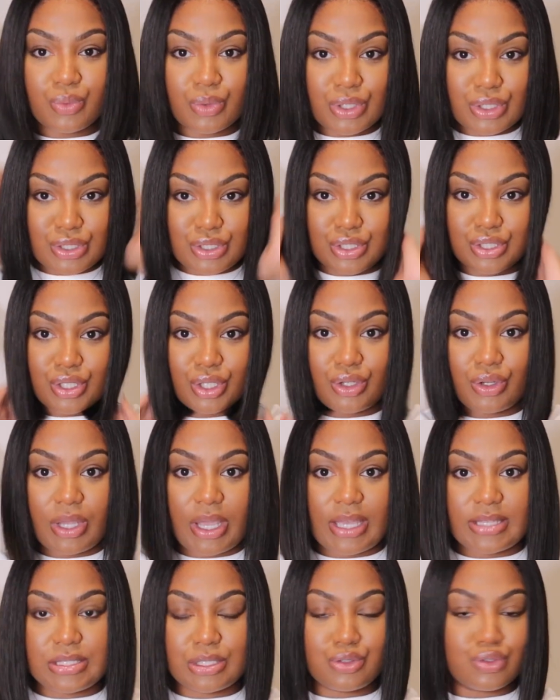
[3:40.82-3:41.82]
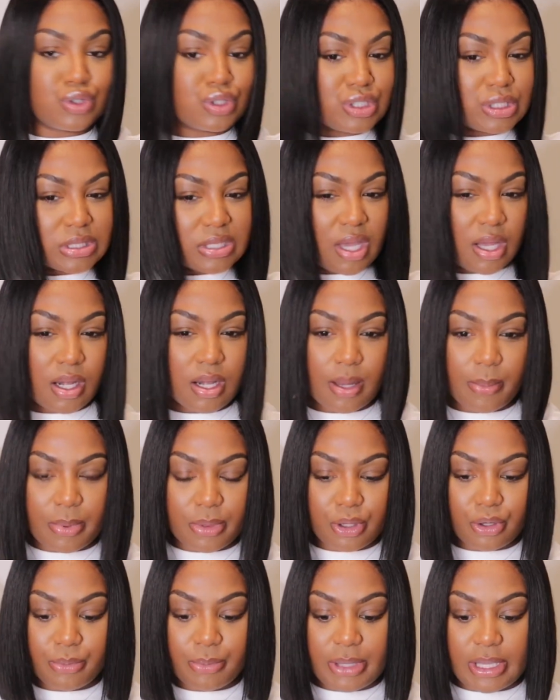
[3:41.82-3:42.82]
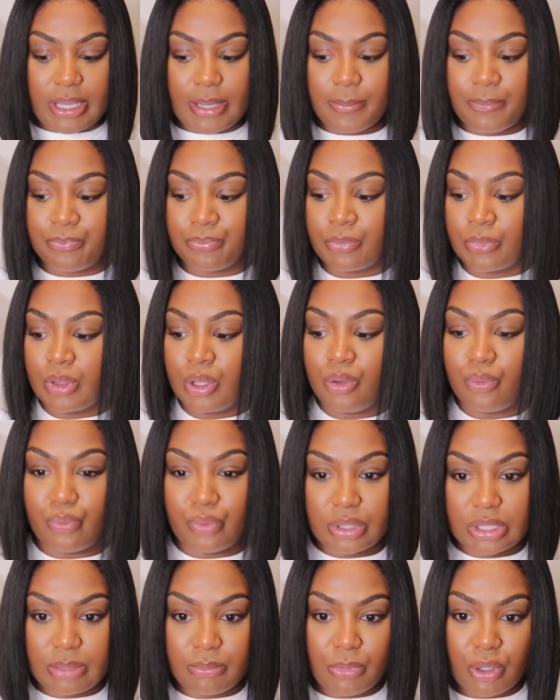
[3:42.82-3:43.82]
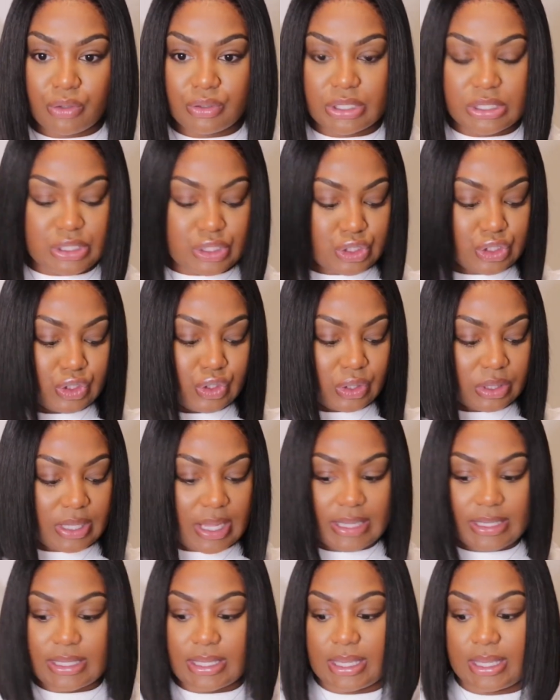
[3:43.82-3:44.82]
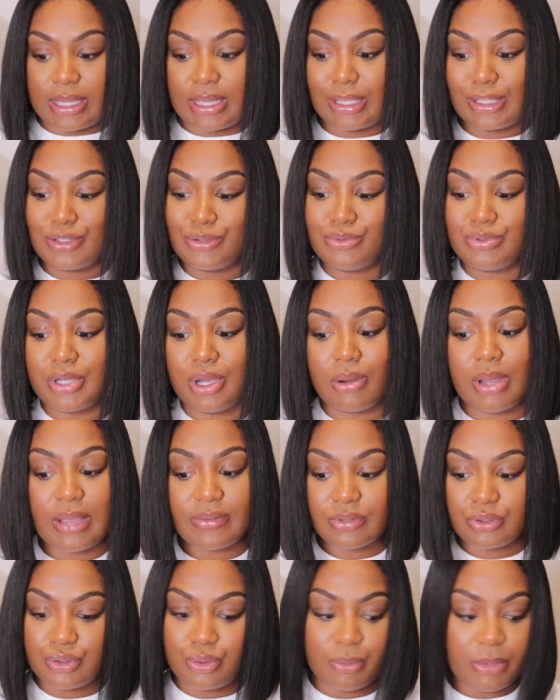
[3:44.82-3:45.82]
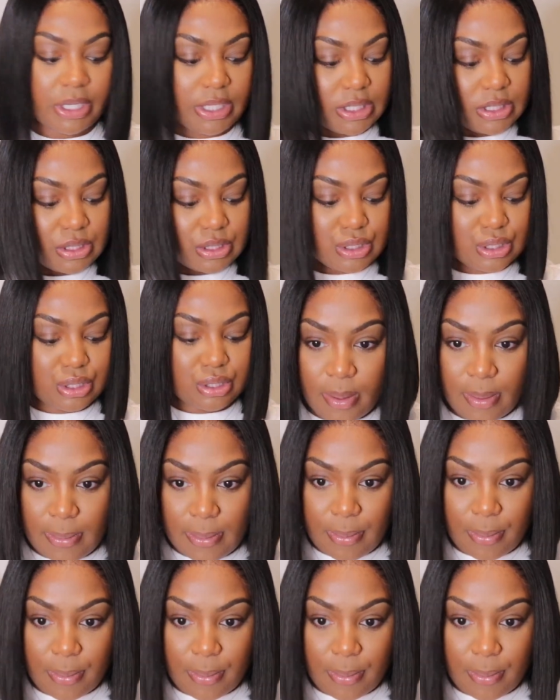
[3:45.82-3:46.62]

wanted to show you guys that you can just cut it up a little bit, really mold it to your liking. You don't have to do much.